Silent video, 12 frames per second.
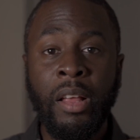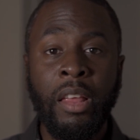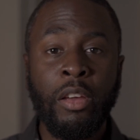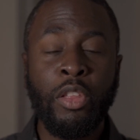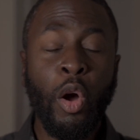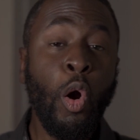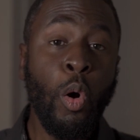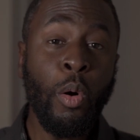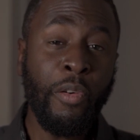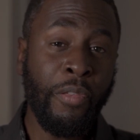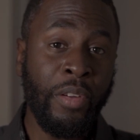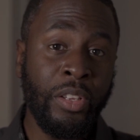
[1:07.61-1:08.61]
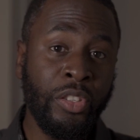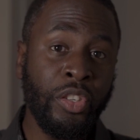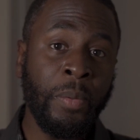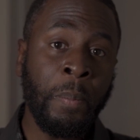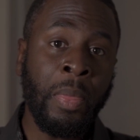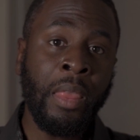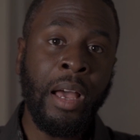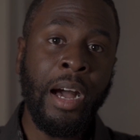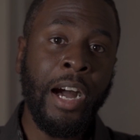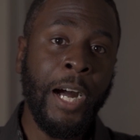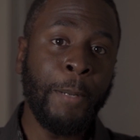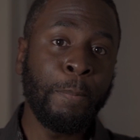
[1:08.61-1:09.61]
The Goldfinch
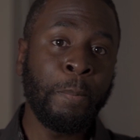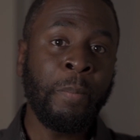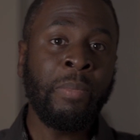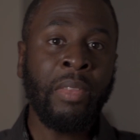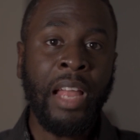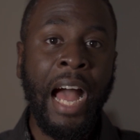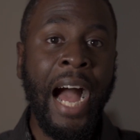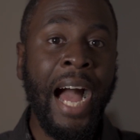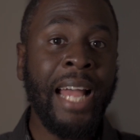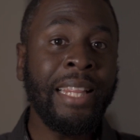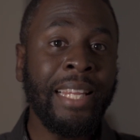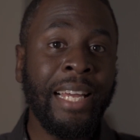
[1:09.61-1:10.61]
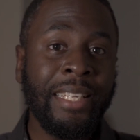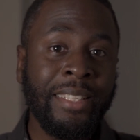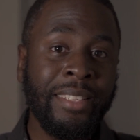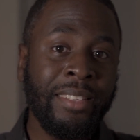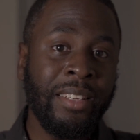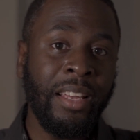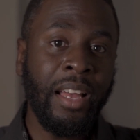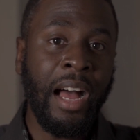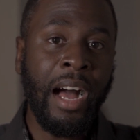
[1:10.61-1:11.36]
highlights